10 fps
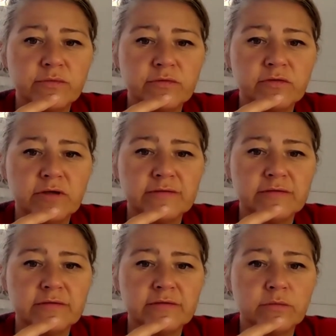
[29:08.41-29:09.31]
so
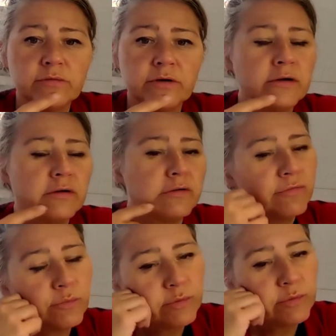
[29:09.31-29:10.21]
suggested
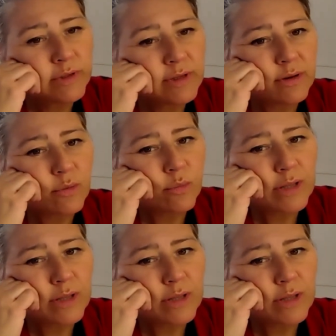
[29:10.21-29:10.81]
alternatives would be